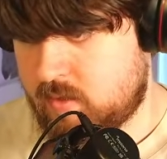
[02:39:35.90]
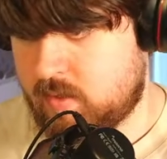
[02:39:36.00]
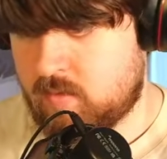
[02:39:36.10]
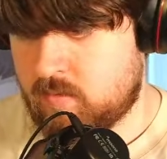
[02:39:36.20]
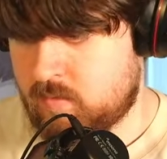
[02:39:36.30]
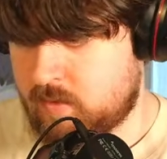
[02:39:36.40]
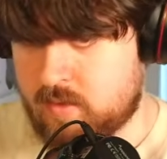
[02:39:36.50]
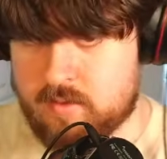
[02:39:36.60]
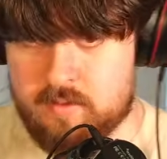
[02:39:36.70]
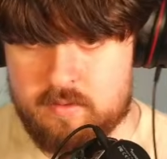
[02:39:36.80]
hang on. We're going
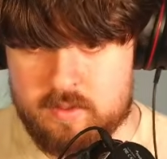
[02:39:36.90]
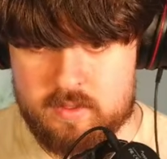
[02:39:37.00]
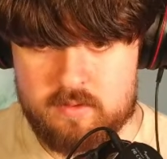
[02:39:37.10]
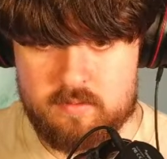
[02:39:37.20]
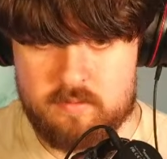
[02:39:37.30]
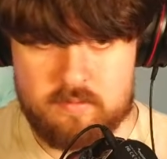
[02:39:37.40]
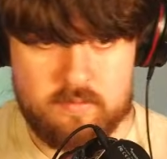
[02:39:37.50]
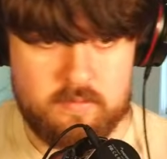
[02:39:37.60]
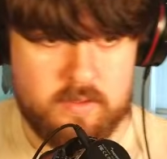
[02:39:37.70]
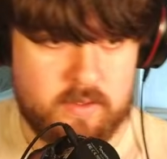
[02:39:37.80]
to do this
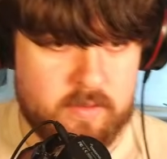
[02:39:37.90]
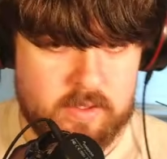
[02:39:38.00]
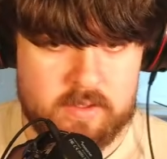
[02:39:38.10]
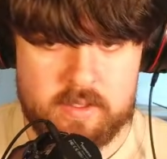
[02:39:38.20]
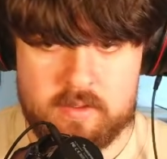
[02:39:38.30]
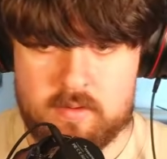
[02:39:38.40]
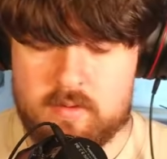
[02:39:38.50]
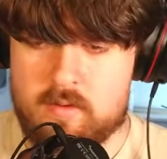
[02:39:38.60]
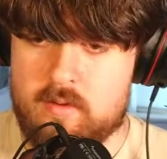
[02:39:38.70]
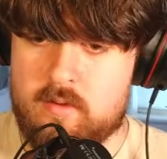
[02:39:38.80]
really quickly,
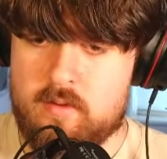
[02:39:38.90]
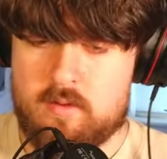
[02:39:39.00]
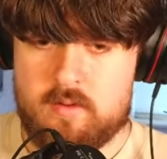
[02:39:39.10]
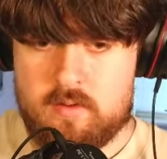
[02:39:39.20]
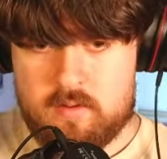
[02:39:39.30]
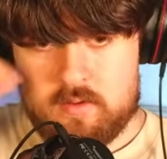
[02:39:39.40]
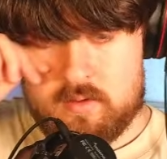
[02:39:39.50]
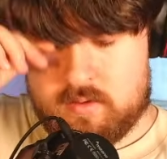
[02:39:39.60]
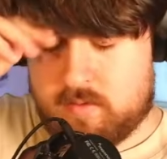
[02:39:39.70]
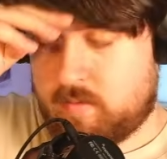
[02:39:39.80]

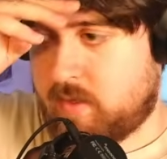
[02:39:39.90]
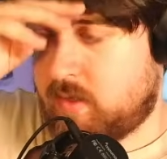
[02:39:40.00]
and then we